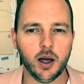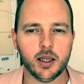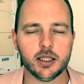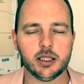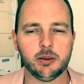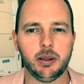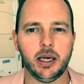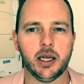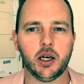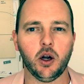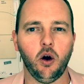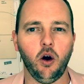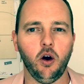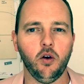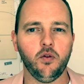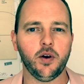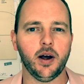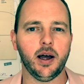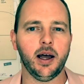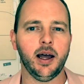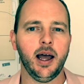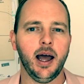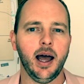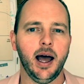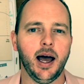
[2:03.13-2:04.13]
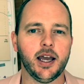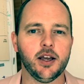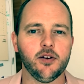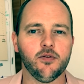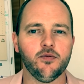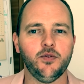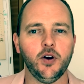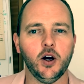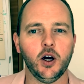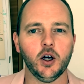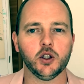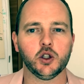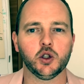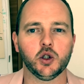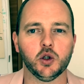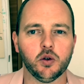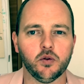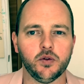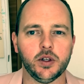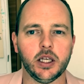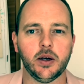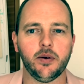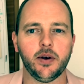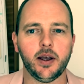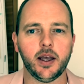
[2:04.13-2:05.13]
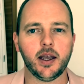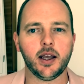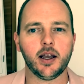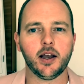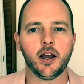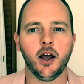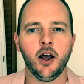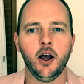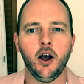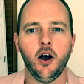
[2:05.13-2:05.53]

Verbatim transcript: to be able to offer a virtual viewing